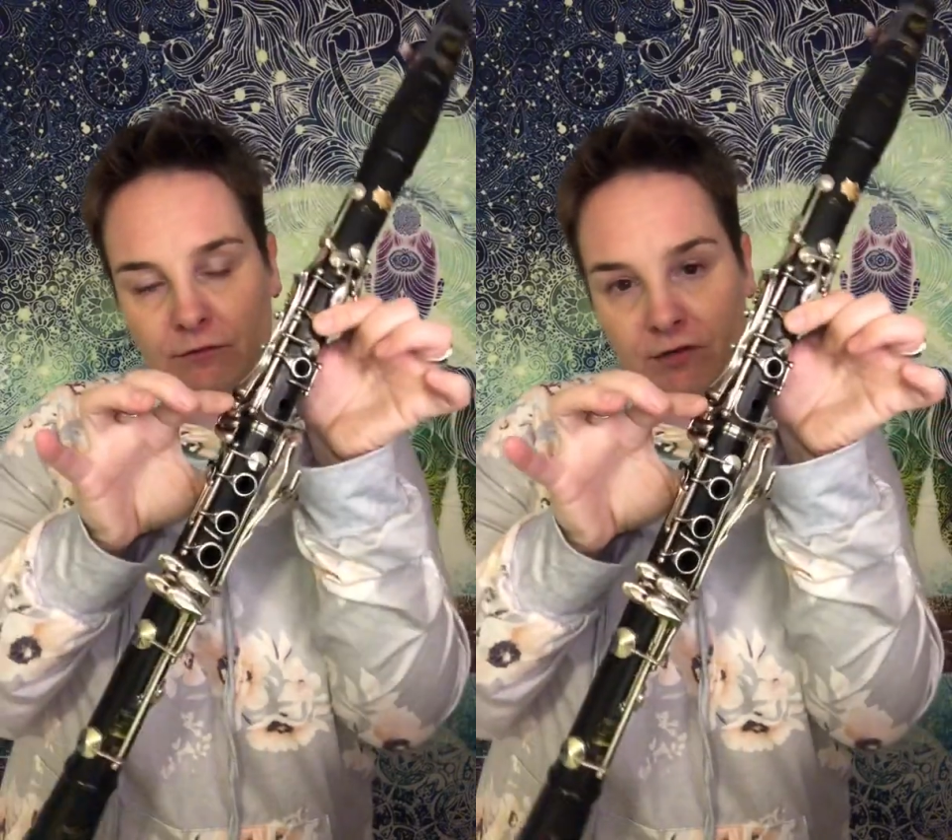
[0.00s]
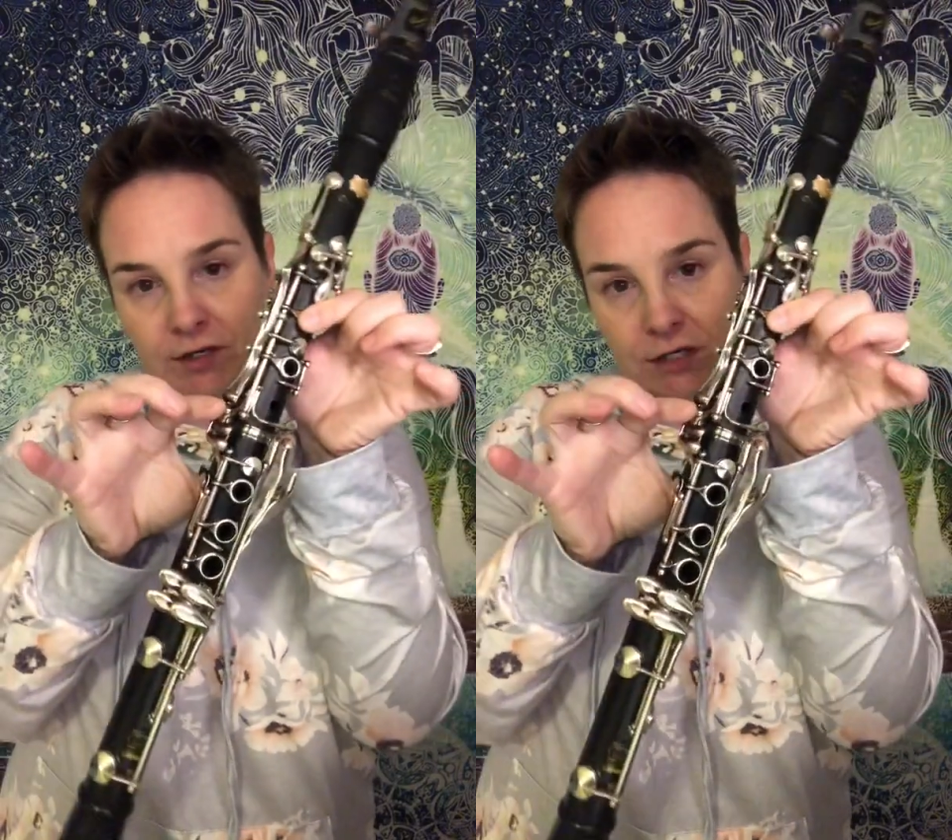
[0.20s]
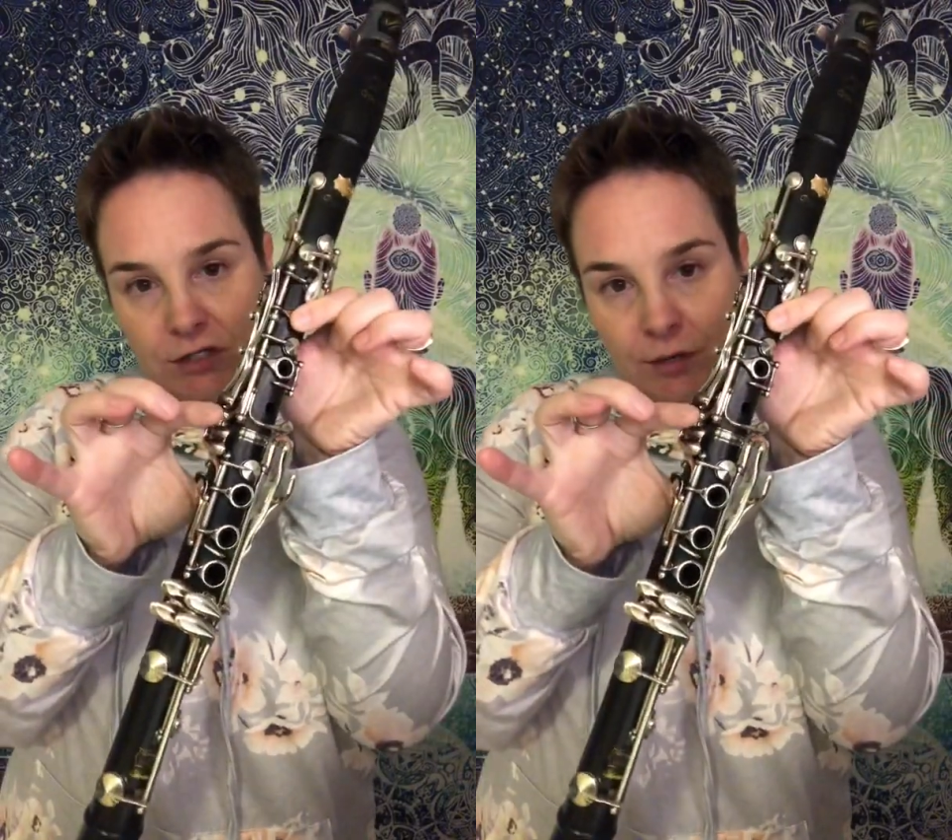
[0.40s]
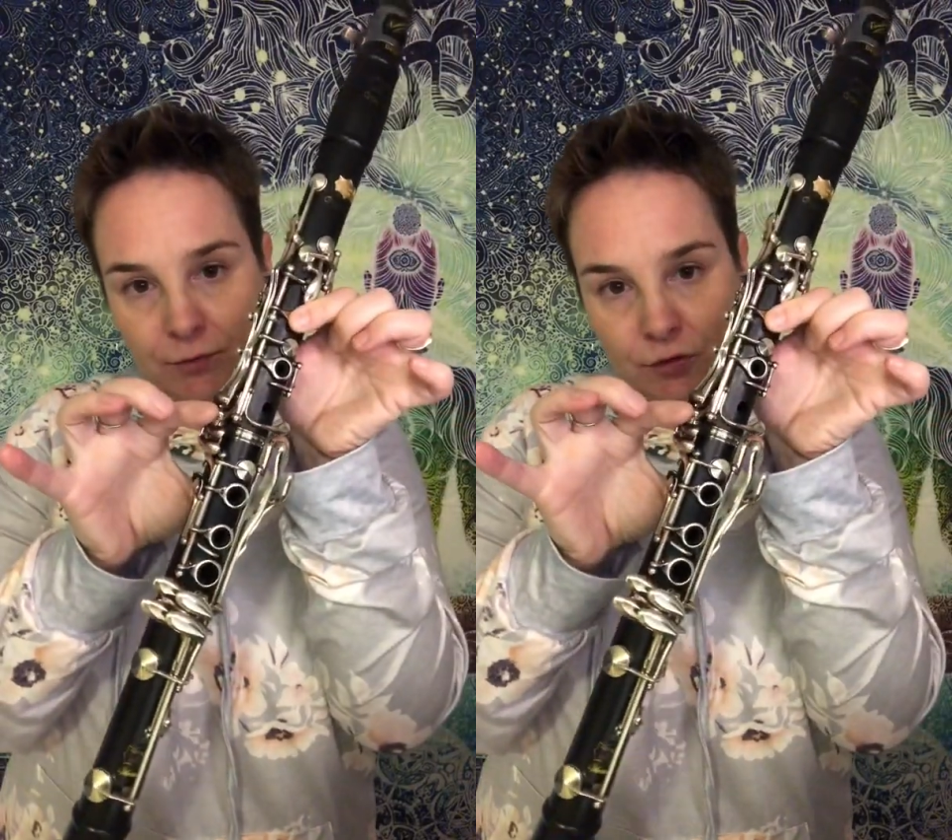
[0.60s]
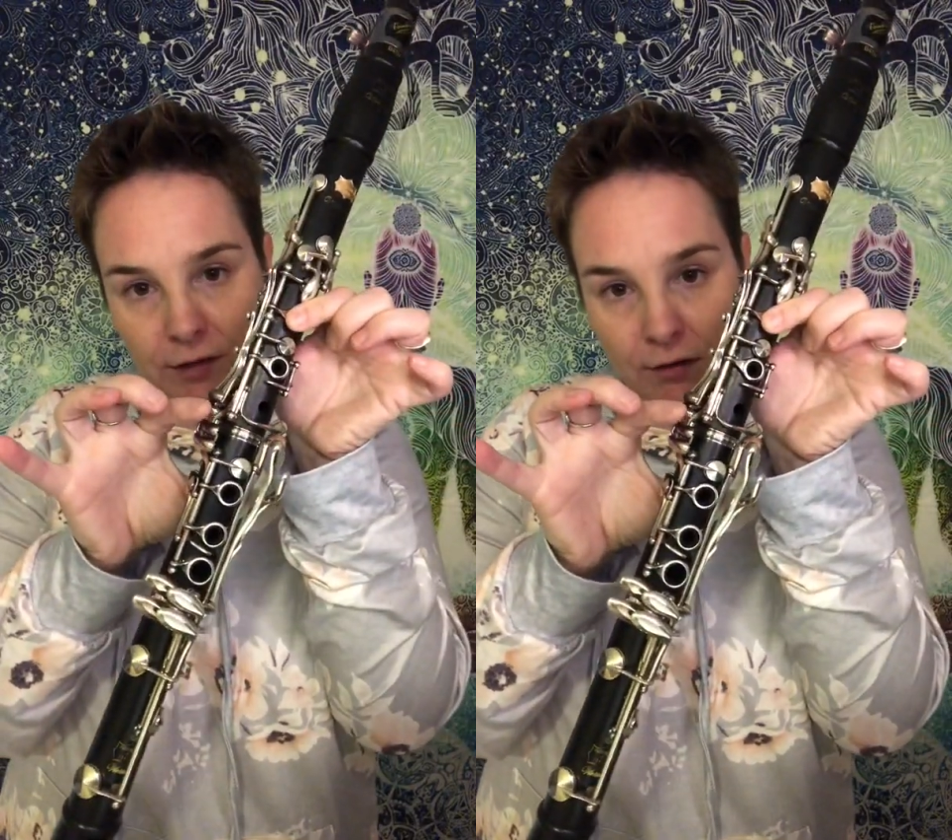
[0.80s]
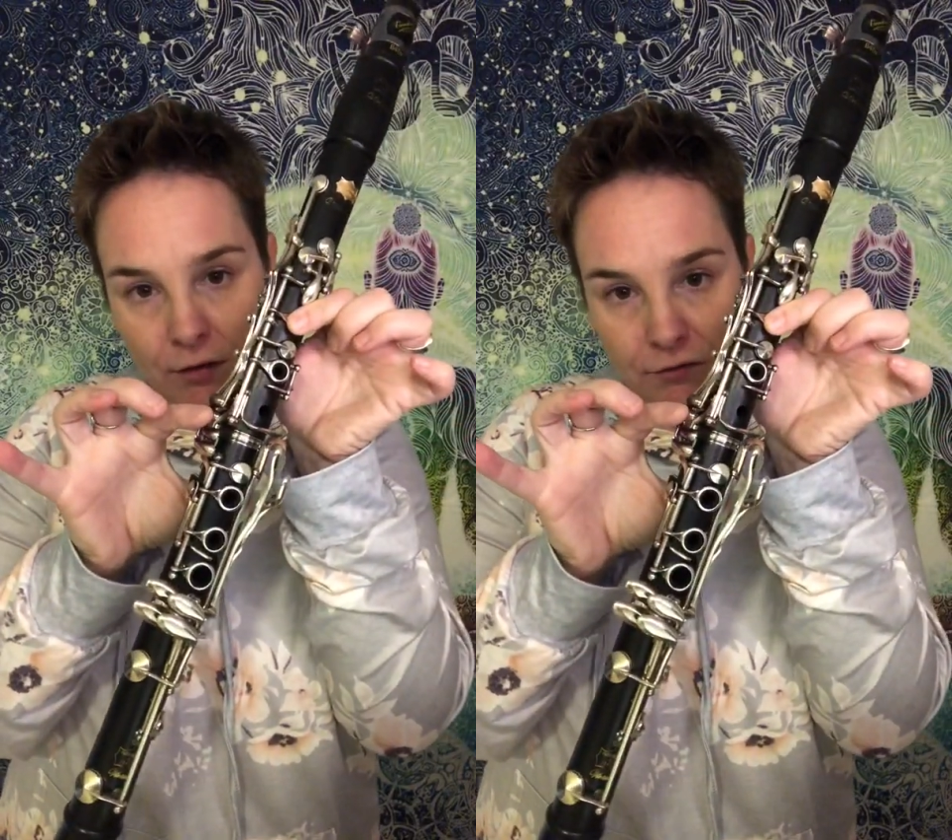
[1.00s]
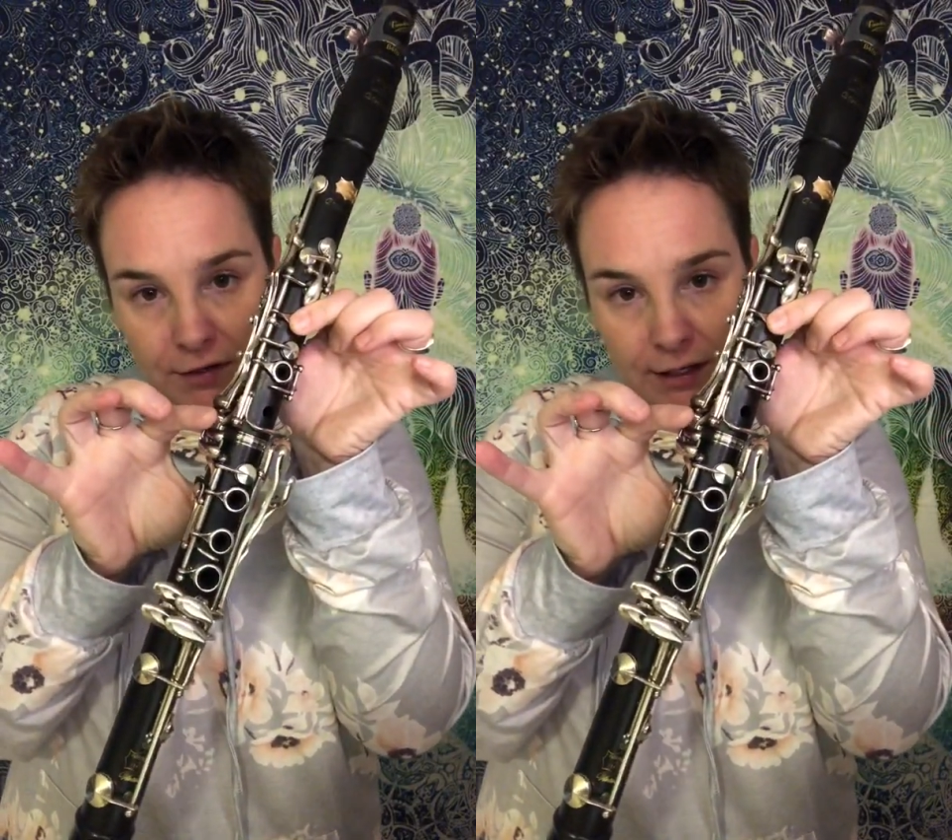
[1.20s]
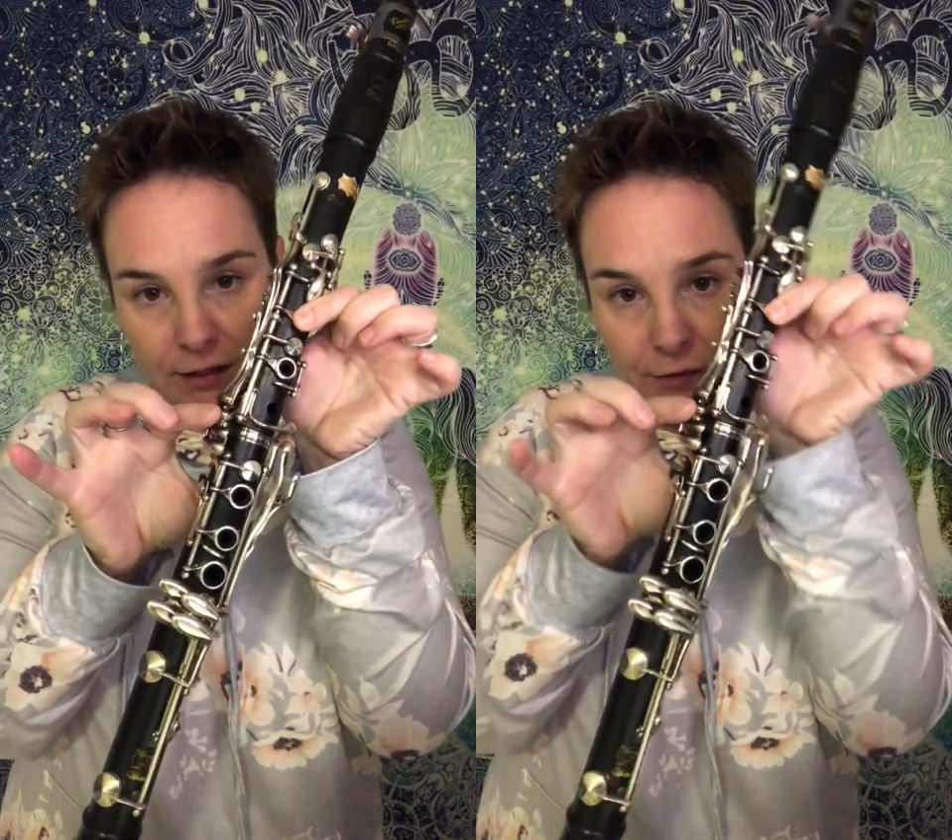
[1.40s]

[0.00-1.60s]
C sharp trill over here